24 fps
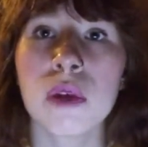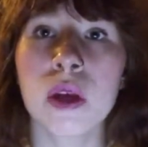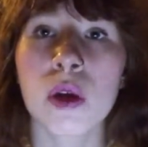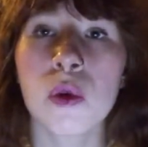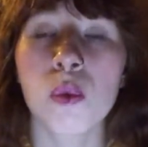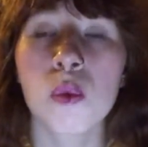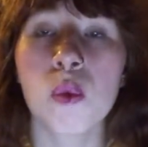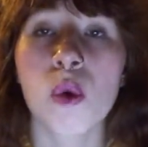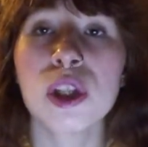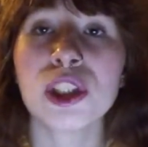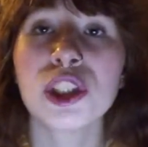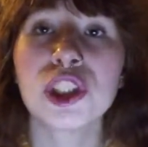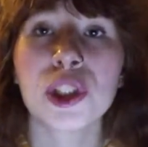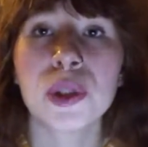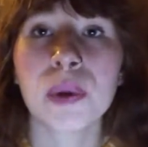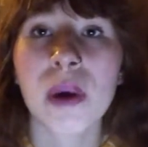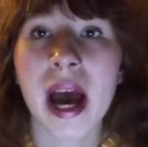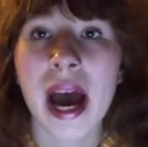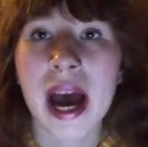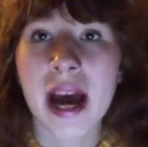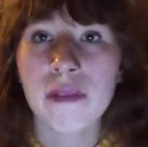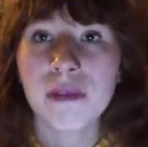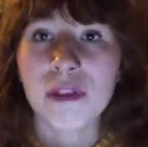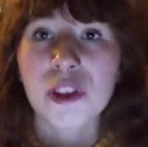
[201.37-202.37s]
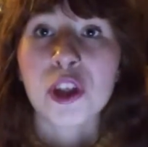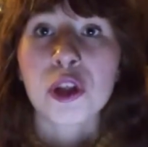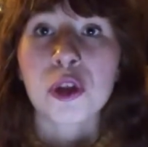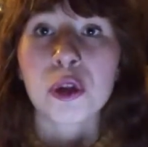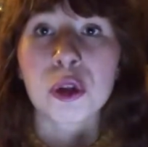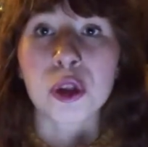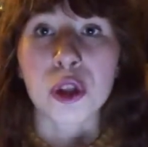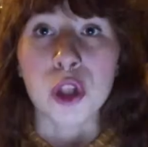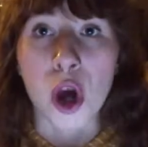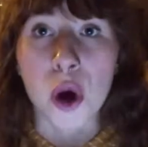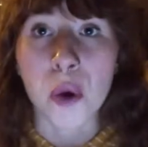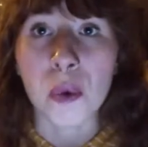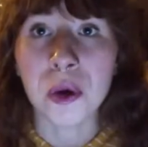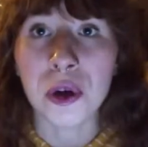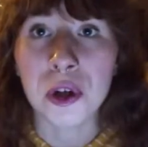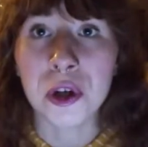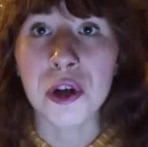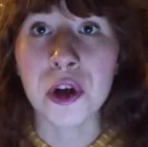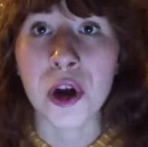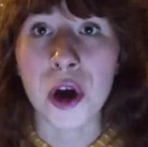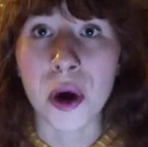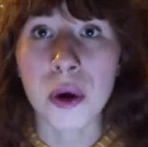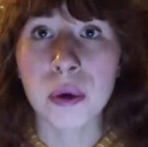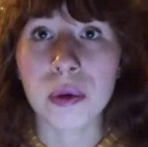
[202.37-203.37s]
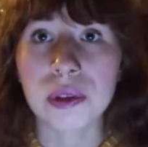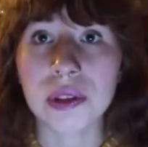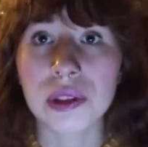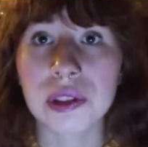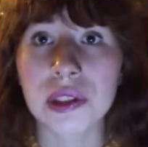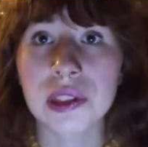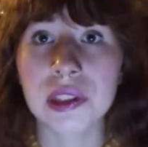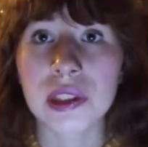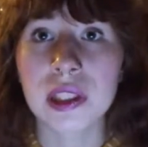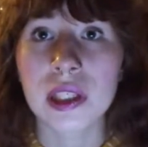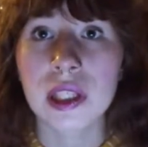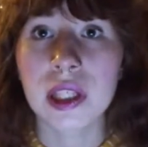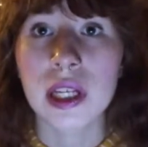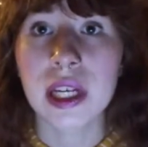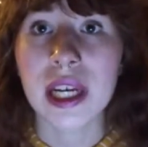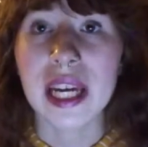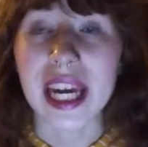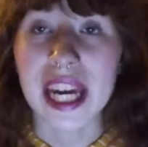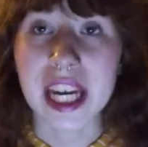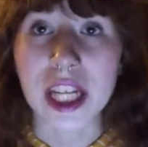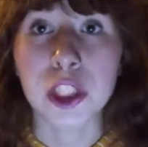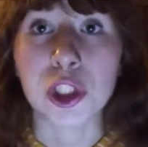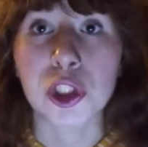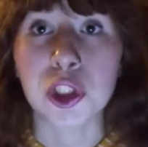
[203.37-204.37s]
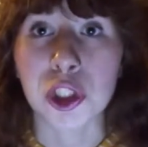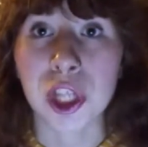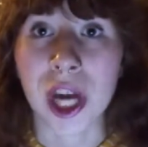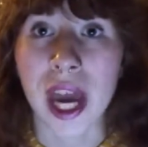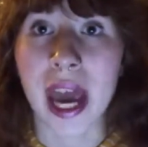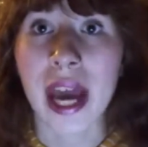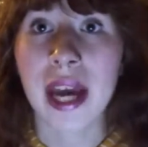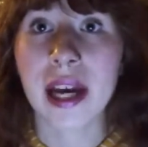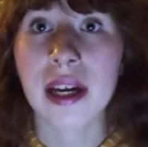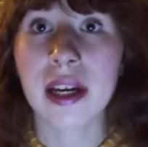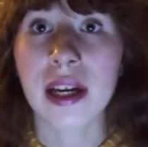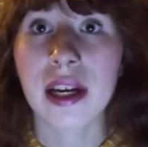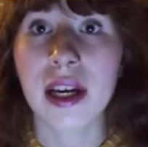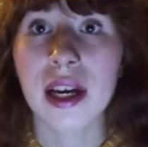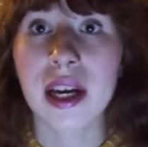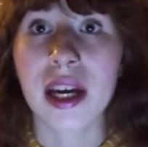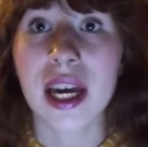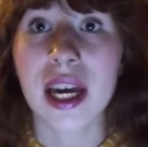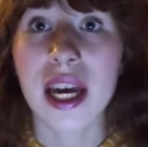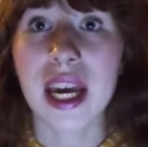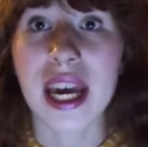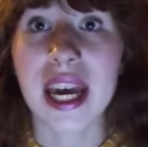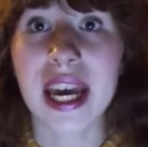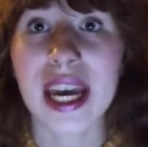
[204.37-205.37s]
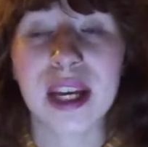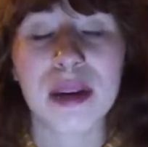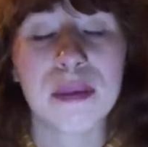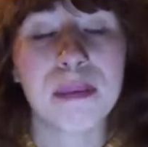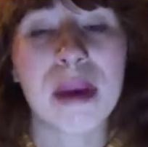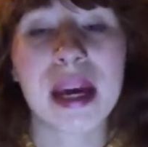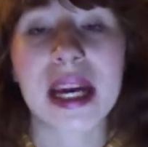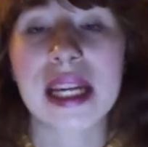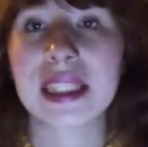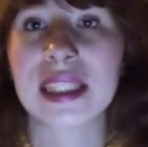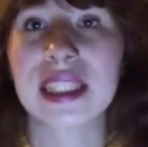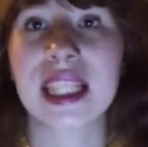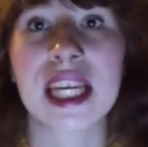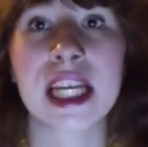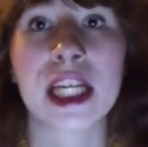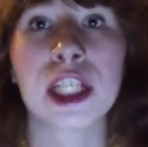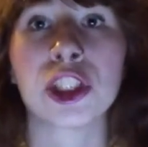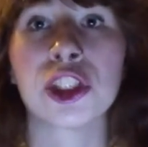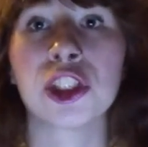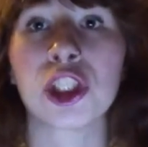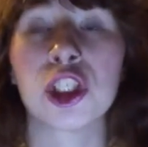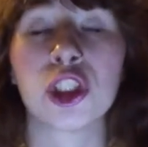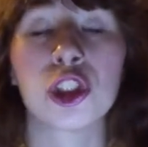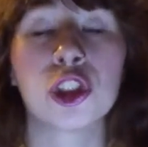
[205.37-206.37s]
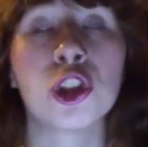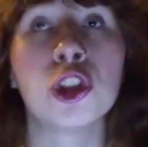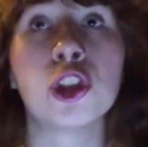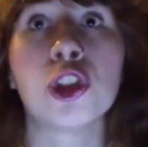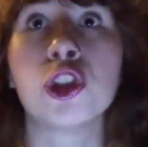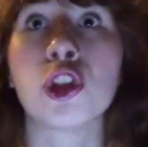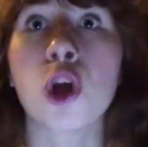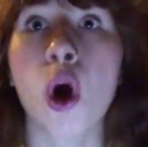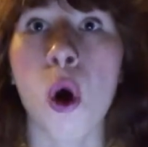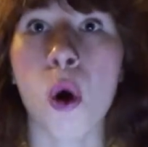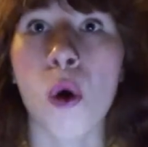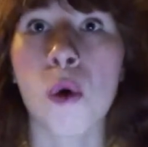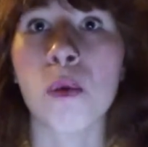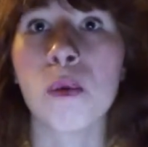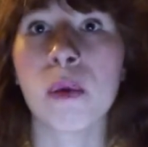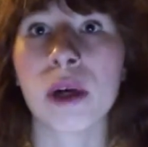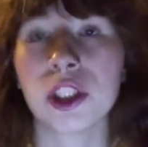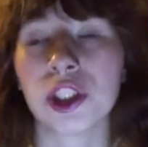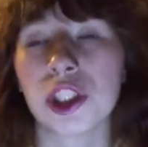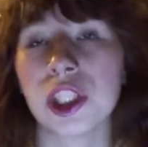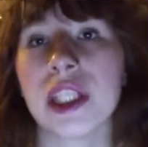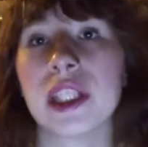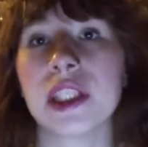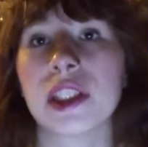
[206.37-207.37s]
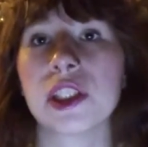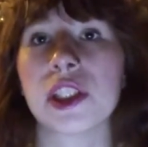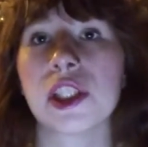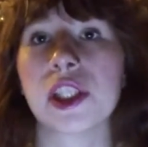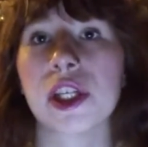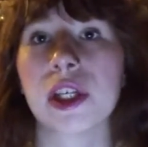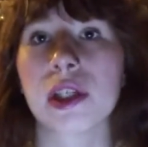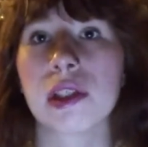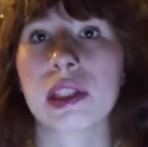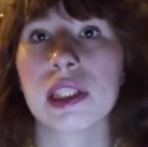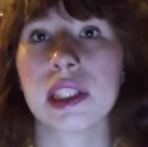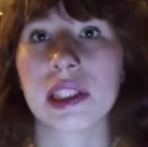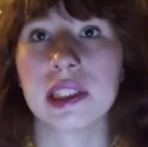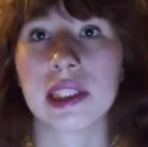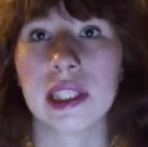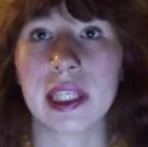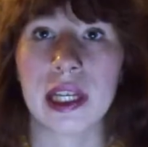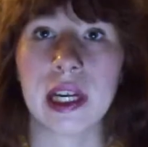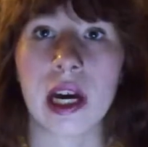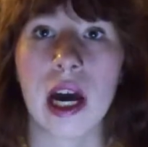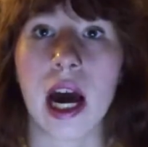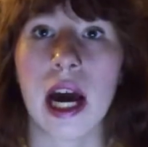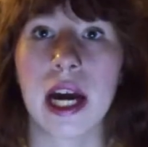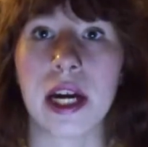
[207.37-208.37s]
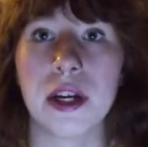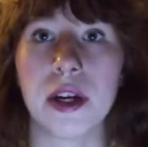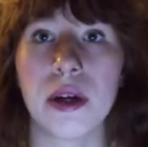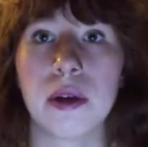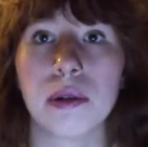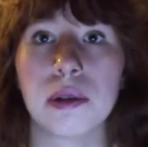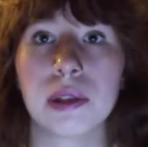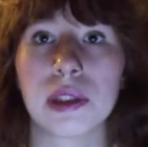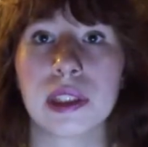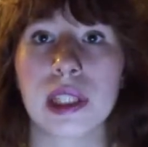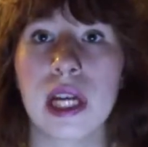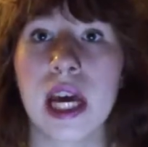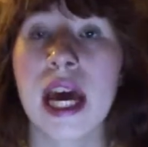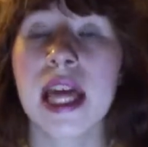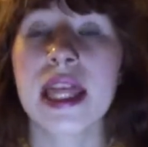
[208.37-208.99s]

Once you have your lower notes in check, it makes things so much easier to sing high notes.